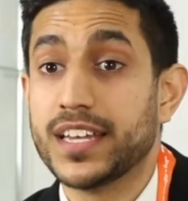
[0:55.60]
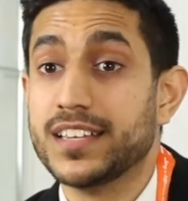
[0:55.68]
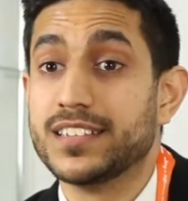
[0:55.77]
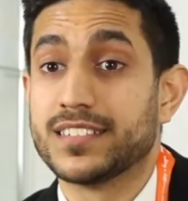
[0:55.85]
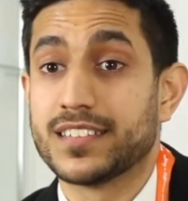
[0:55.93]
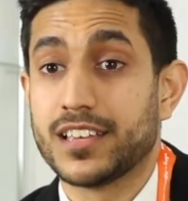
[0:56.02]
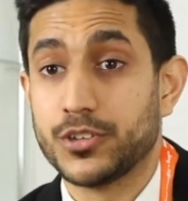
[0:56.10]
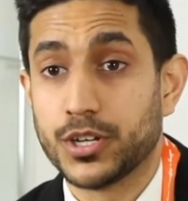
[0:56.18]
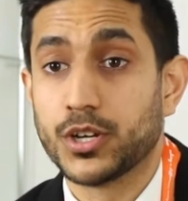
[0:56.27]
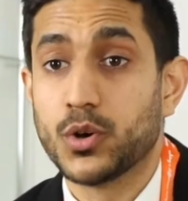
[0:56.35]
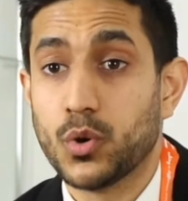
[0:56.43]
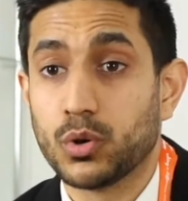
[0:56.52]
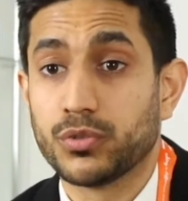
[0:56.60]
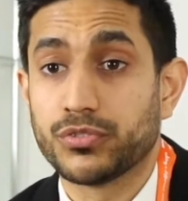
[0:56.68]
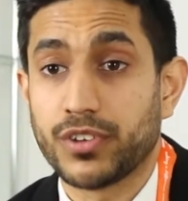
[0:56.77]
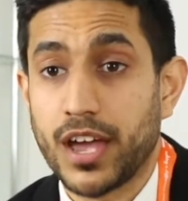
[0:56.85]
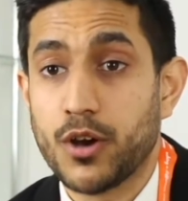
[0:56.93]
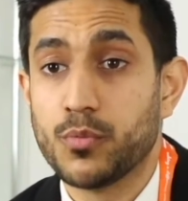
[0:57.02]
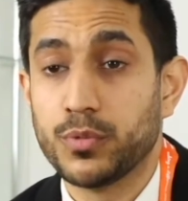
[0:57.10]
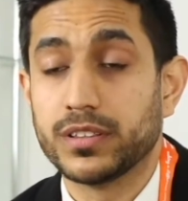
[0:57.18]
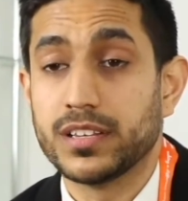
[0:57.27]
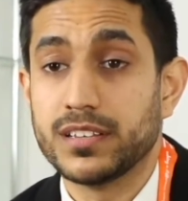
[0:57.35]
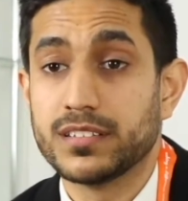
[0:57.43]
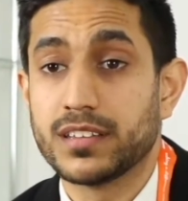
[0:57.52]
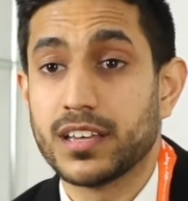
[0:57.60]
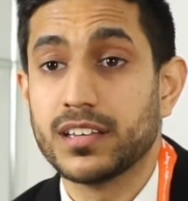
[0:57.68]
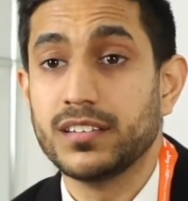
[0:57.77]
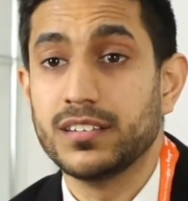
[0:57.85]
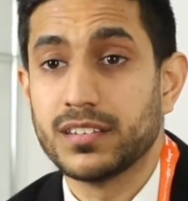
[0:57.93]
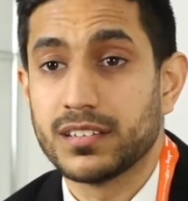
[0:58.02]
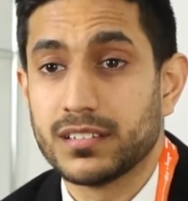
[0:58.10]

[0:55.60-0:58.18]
is that you can call on to help with these things.